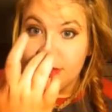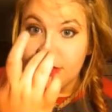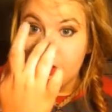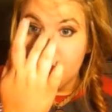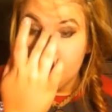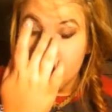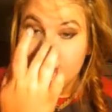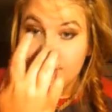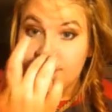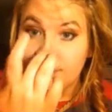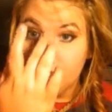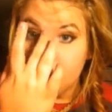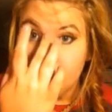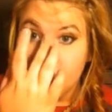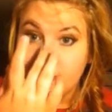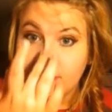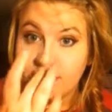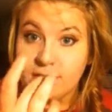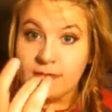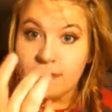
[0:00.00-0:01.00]
which,
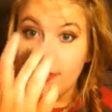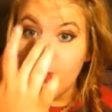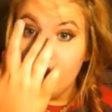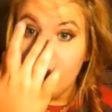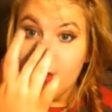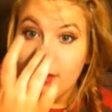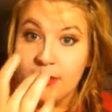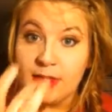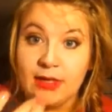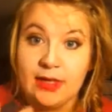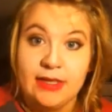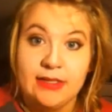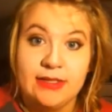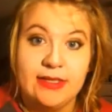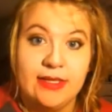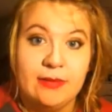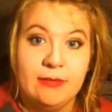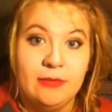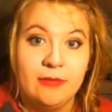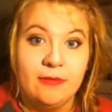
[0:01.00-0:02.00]
like I
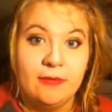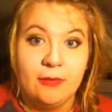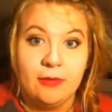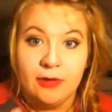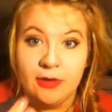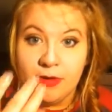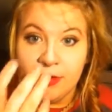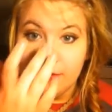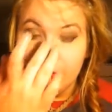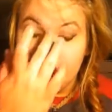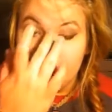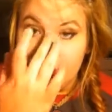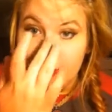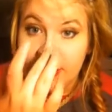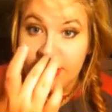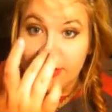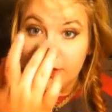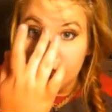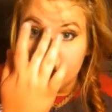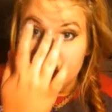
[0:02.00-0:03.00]
said before,
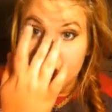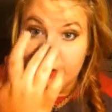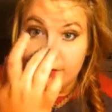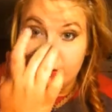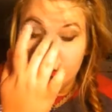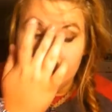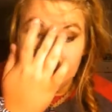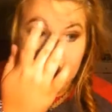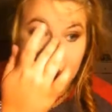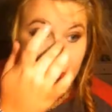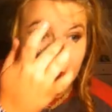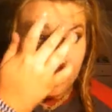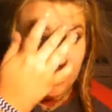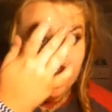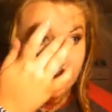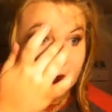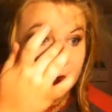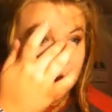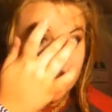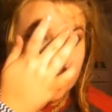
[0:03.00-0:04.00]
foundation covers up a
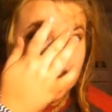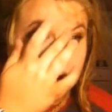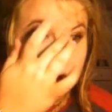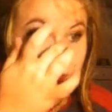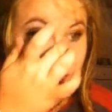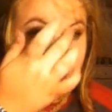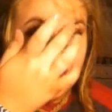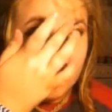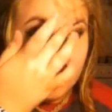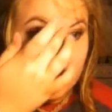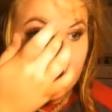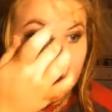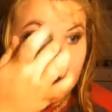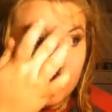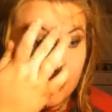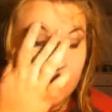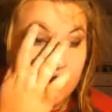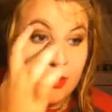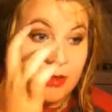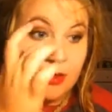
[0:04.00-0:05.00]
lot of it too
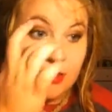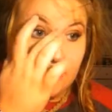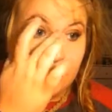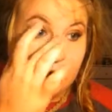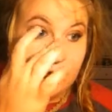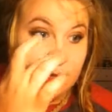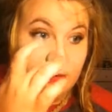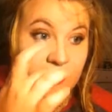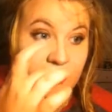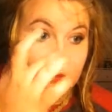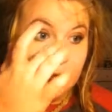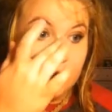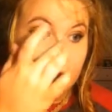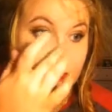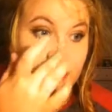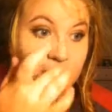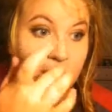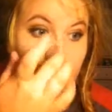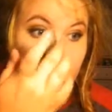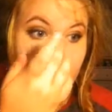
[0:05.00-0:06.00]
if you do
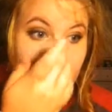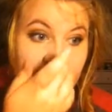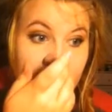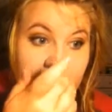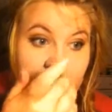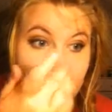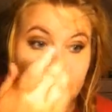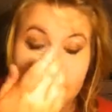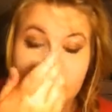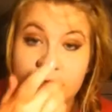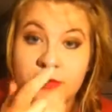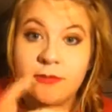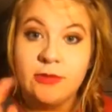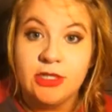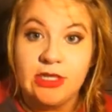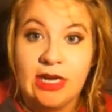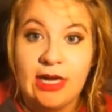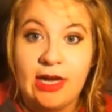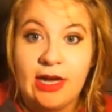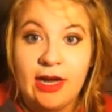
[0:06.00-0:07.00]
this before your foundation,
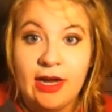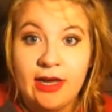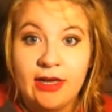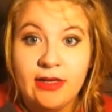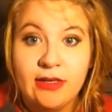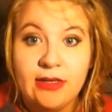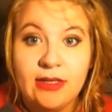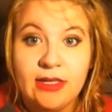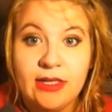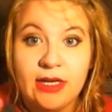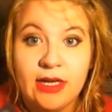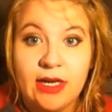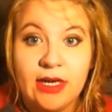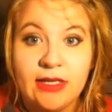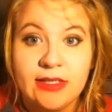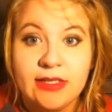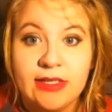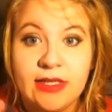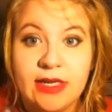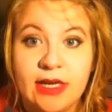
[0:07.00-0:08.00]
which I highly,
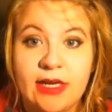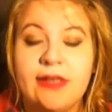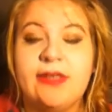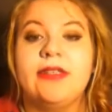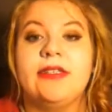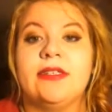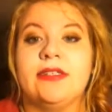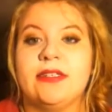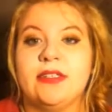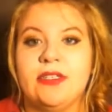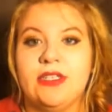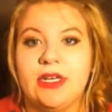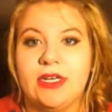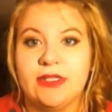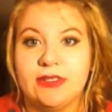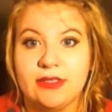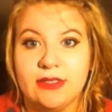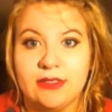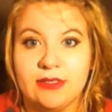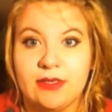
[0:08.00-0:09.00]
highly, highly
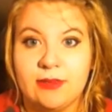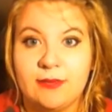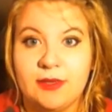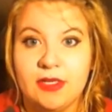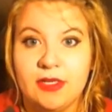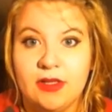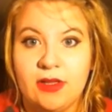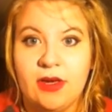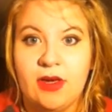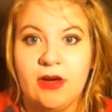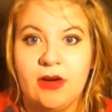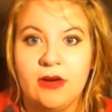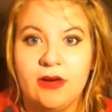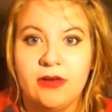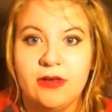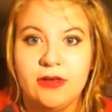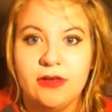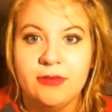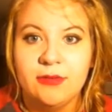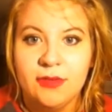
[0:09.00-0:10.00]
suggest, because it's going to be a lot
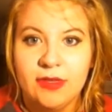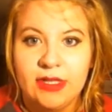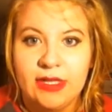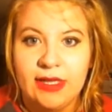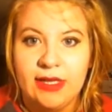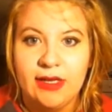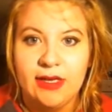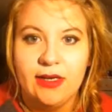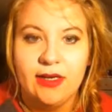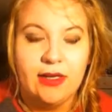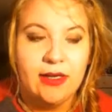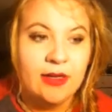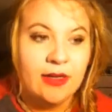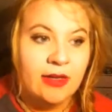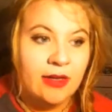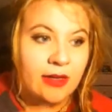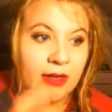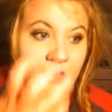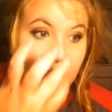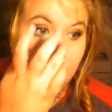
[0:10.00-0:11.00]
harder to blend
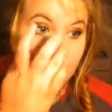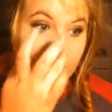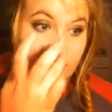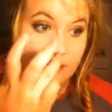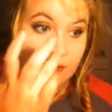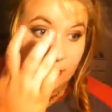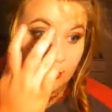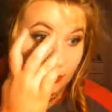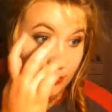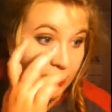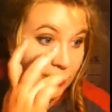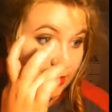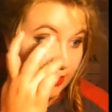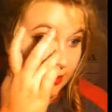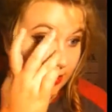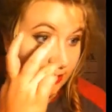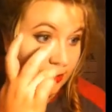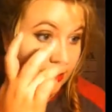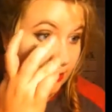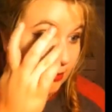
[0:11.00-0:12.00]
if you
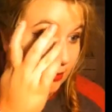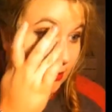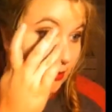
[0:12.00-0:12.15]
wait.